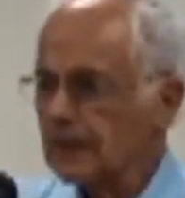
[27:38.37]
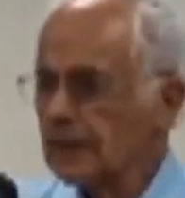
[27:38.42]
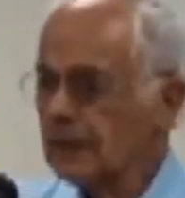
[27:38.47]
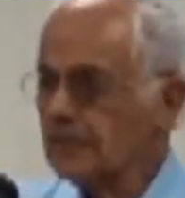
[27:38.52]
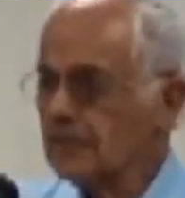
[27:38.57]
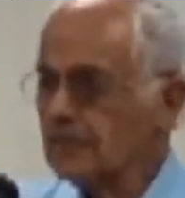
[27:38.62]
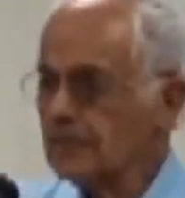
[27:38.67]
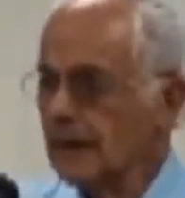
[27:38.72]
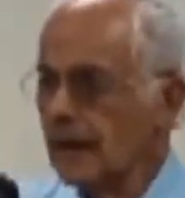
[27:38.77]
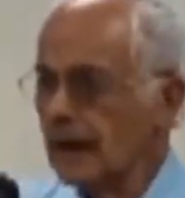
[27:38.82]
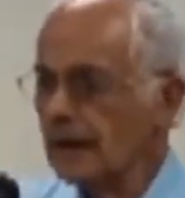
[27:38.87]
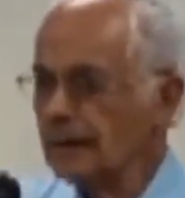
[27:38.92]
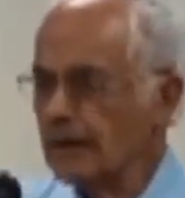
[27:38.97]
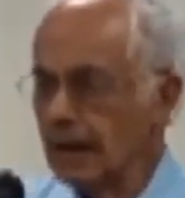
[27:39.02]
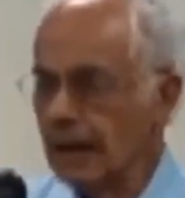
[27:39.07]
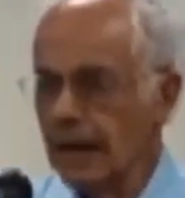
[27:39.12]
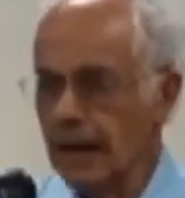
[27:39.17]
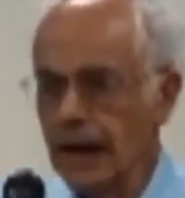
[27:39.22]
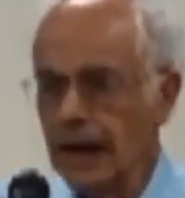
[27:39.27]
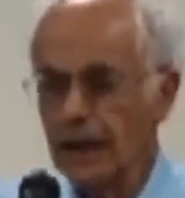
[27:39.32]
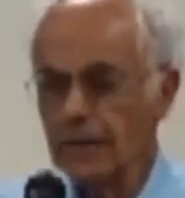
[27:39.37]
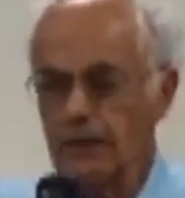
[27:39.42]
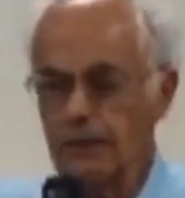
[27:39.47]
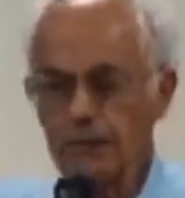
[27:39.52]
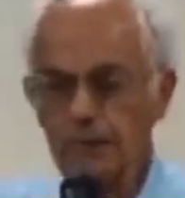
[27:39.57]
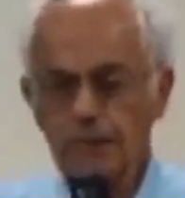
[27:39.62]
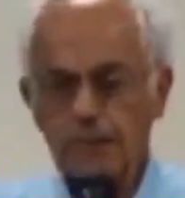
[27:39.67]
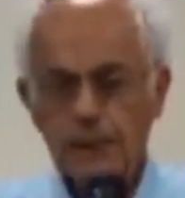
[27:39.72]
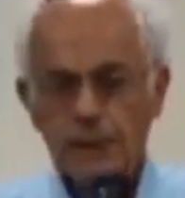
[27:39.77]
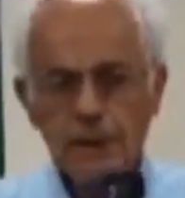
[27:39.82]
Is
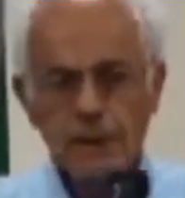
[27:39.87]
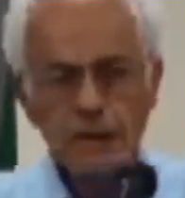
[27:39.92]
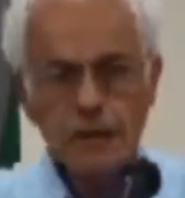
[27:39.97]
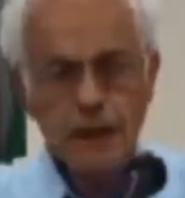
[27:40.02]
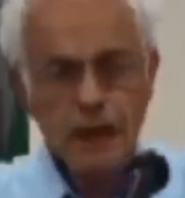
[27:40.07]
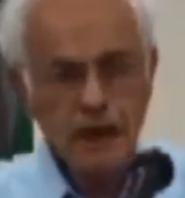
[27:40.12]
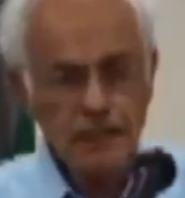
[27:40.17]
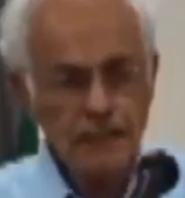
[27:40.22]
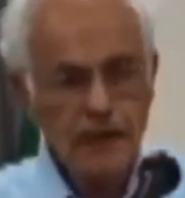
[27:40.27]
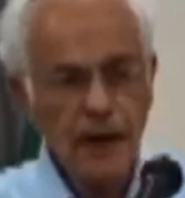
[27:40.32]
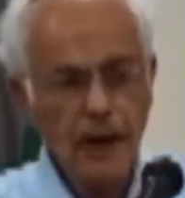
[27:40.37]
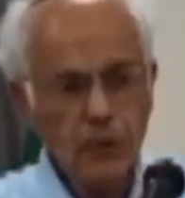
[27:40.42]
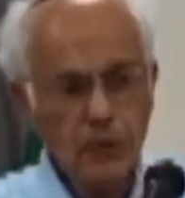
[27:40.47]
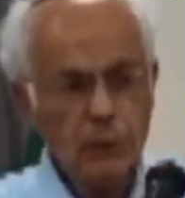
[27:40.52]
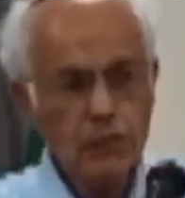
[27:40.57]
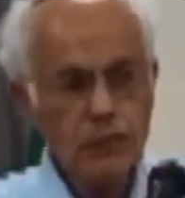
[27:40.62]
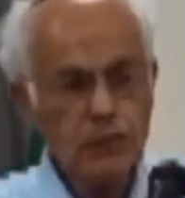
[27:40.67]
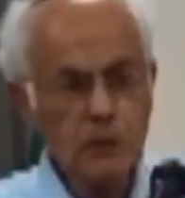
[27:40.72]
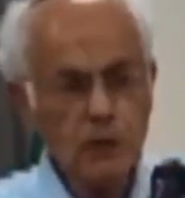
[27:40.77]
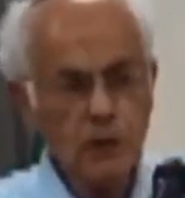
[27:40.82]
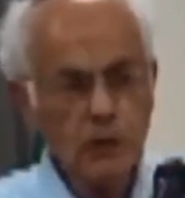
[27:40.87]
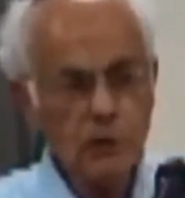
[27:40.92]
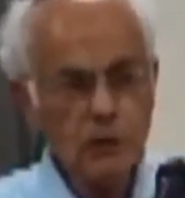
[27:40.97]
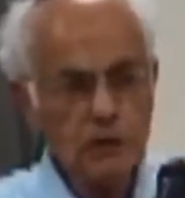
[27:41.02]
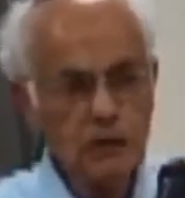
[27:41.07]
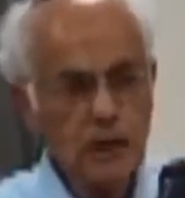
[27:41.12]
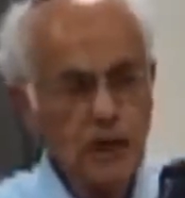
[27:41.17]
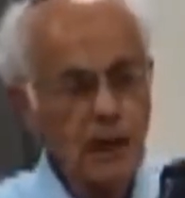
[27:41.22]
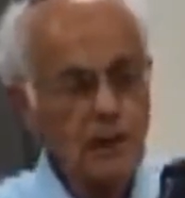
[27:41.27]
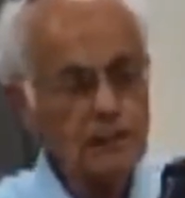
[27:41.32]
Abraham will
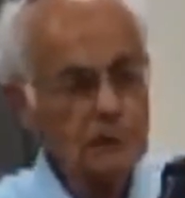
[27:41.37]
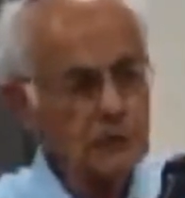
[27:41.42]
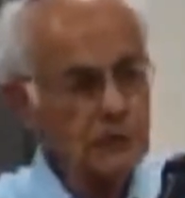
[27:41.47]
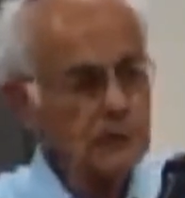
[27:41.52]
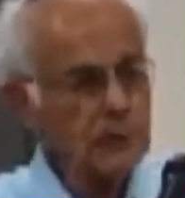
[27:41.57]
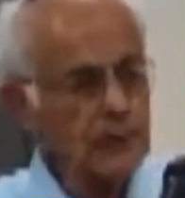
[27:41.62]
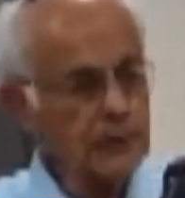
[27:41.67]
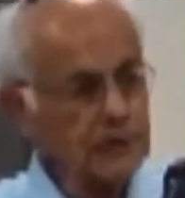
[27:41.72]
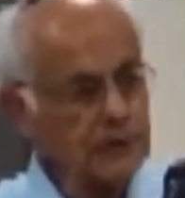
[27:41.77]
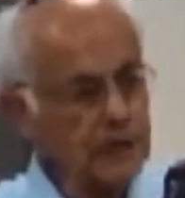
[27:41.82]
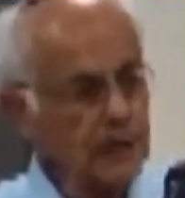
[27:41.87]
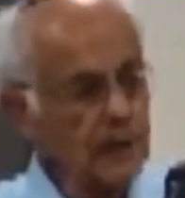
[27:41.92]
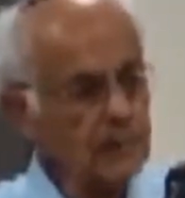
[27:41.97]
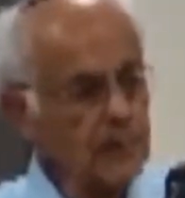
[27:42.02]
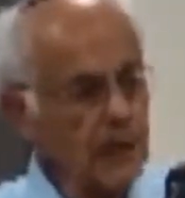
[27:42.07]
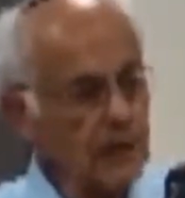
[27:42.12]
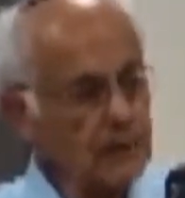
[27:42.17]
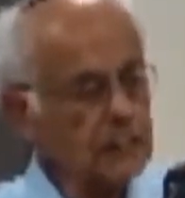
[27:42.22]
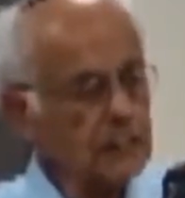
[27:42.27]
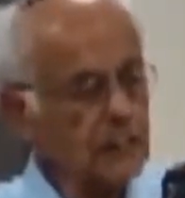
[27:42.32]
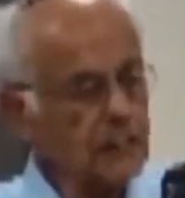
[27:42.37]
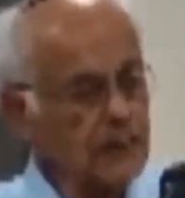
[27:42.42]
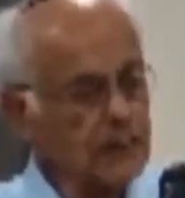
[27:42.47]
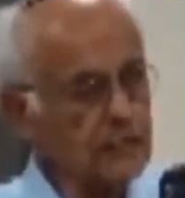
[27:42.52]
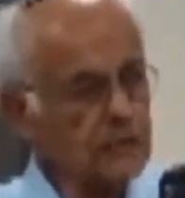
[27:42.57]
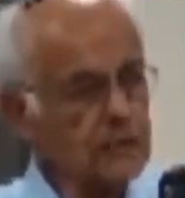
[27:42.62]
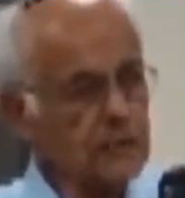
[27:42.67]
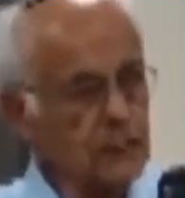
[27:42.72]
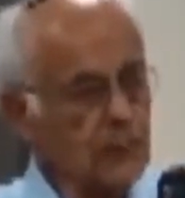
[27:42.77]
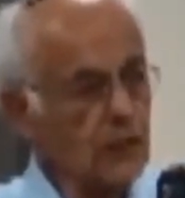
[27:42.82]
come out
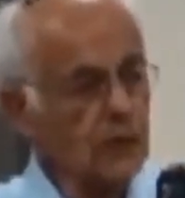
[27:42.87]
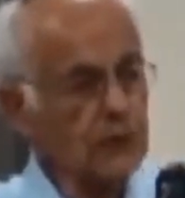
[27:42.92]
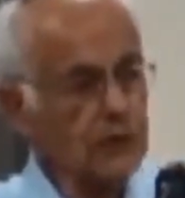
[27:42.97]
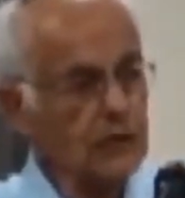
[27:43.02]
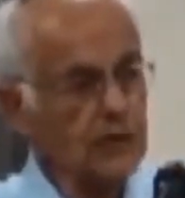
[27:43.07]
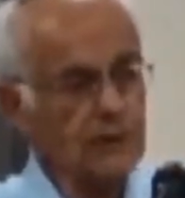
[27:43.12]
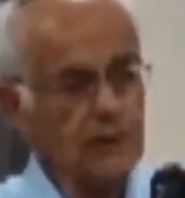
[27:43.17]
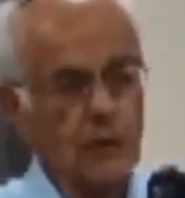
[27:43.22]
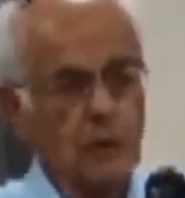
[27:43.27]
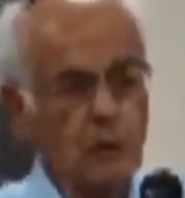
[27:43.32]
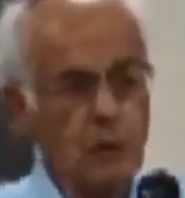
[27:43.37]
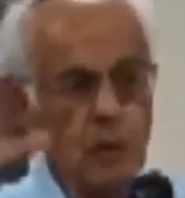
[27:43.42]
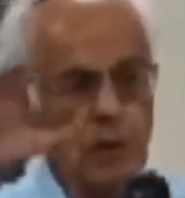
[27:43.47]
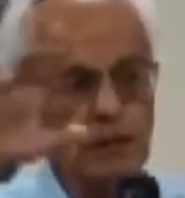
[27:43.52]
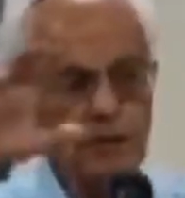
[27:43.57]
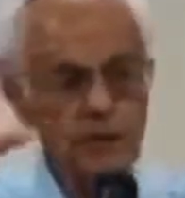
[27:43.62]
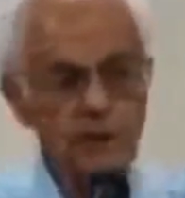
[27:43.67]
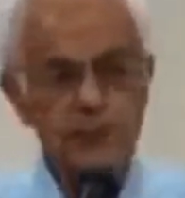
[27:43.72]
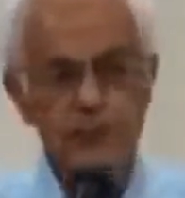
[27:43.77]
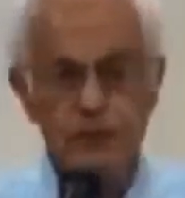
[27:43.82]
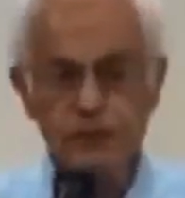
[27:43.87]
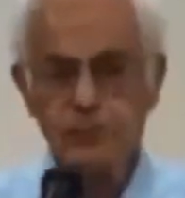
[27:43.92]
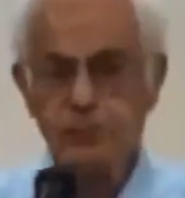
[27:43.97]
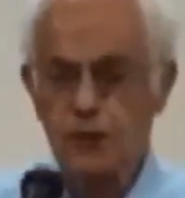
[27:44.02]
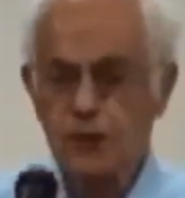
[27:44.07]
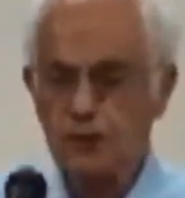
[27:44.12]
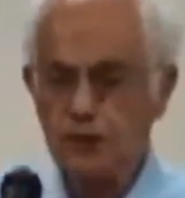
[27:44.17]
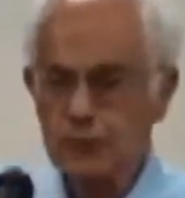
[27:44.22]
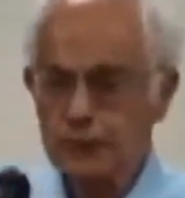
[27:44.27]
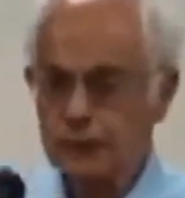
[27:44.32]
of this story as a wonderful
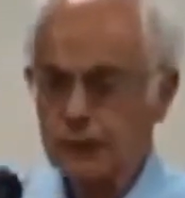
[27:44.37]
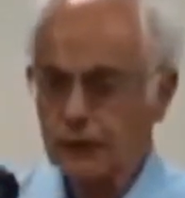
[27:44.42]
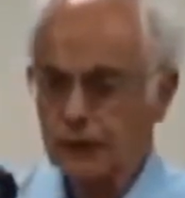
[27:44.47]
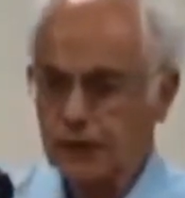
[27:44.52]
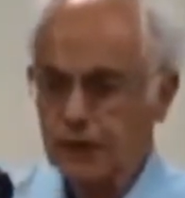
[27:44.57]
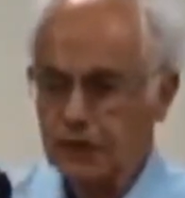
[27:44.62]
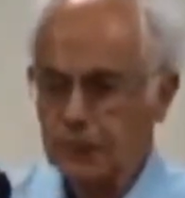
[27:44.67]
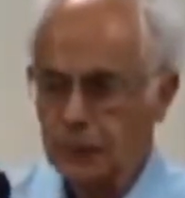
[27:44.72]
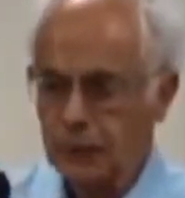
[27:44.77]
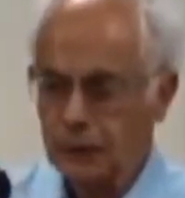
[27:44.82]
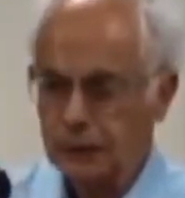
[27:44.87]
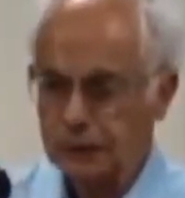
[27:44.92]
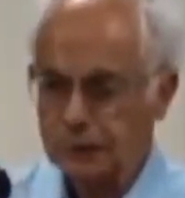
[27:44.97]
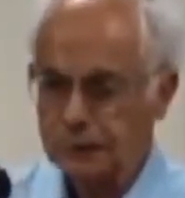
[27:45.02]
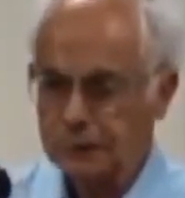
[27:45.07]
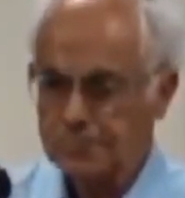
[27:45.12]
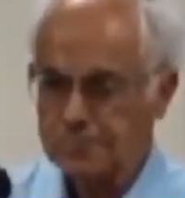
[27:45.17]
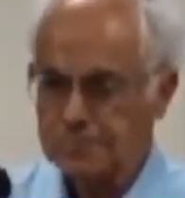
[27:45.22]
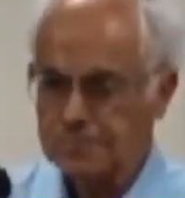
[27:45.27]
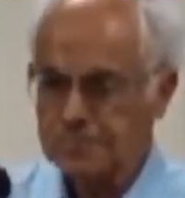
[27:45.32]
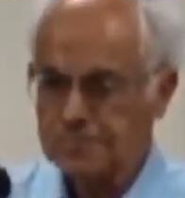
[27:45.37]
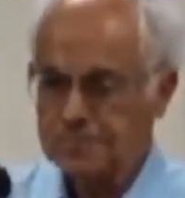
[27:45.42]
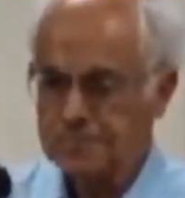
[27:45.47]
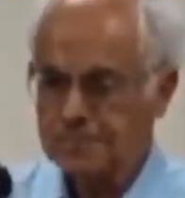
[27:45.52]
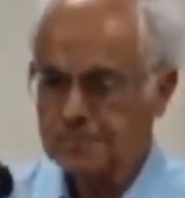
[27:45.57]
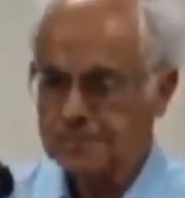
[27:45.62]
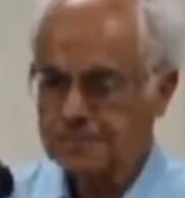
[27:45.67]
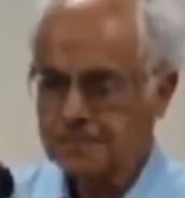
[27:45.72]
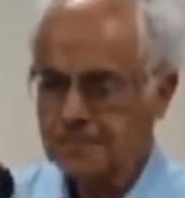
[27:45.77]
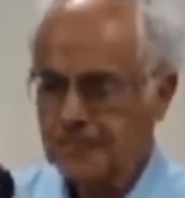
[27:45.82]
servant of the Lord.
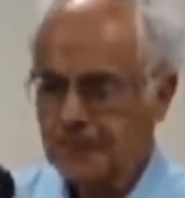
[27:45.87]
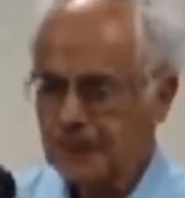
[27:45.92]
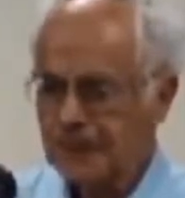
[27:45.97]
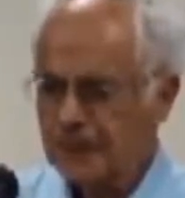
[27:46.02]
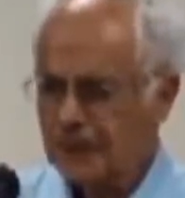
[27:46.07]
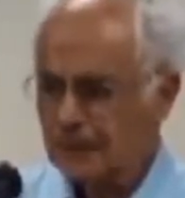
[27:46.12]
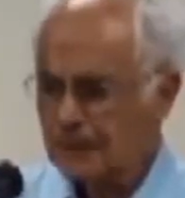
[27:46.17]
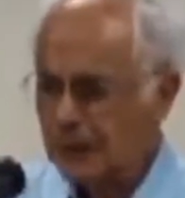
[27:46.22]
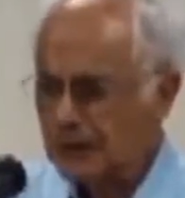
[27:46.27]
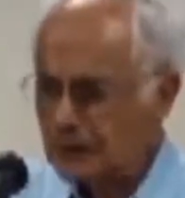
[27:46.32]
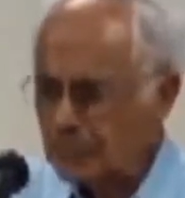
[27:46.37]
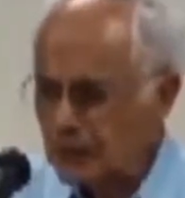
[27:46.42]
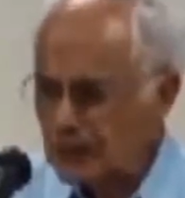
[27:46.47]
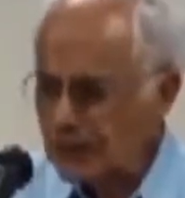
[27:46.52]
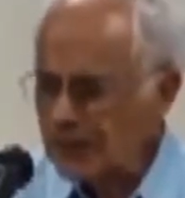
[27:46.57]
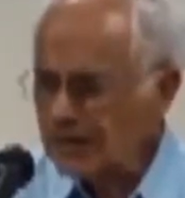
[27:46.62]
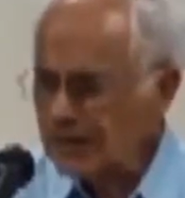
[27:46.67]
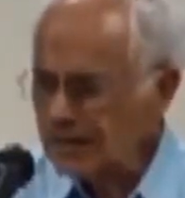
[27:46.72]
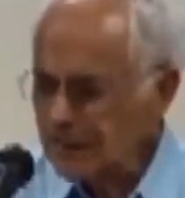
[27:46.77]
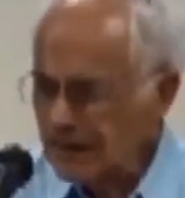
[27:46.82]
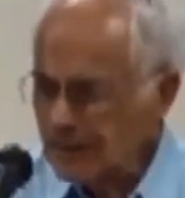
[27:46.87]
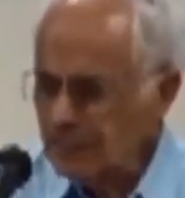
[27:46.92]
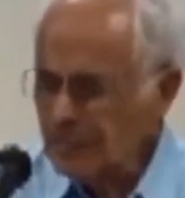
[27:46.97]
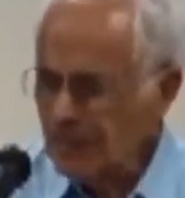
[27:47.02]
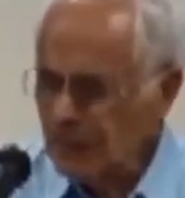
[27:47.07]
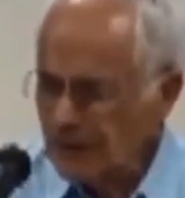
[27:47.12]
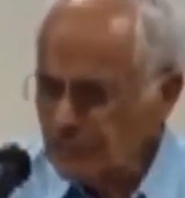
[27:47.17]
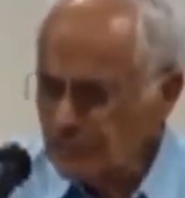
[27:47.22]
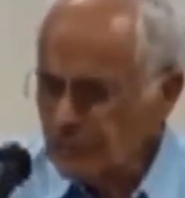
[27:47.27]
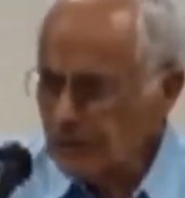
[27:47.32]
But will he
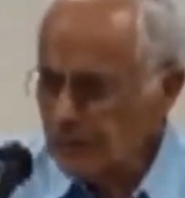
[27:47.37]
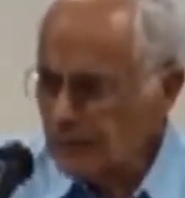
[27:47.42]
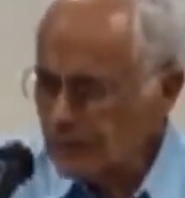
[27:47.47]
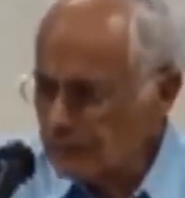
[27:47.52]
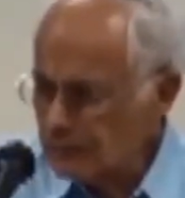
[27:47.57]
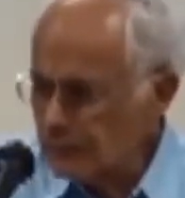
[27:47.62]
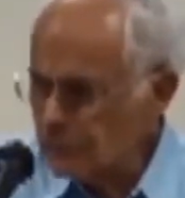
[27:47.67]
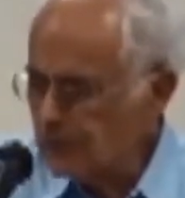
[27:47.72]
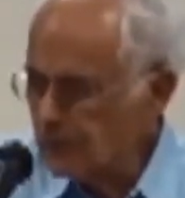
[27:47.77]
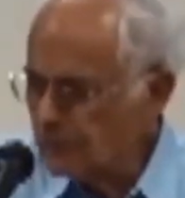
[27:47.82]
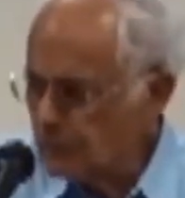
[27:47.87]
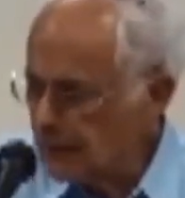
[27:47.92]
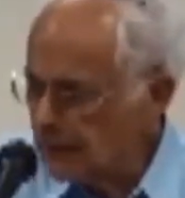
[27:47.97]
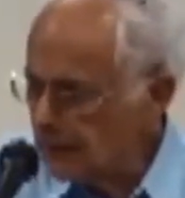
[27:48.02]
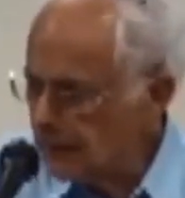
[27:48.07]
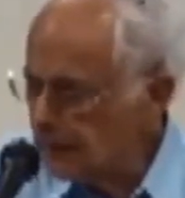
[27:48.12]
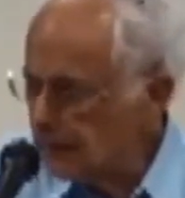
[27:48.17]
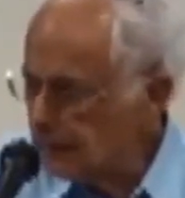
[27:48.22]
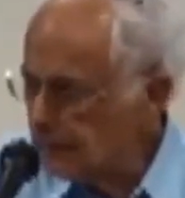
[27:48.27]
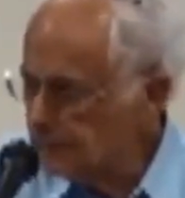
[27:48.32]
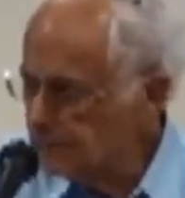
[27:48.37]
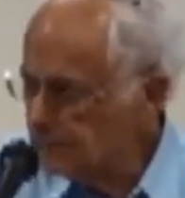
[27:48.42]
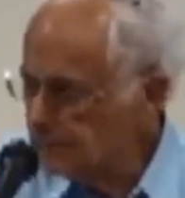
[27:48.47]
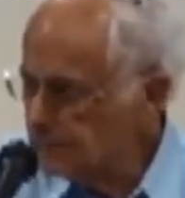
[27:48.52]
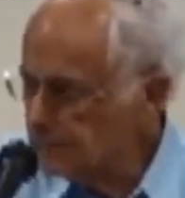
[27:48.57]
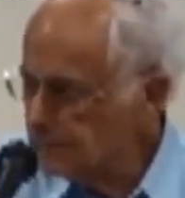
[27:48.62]
come out as a good father?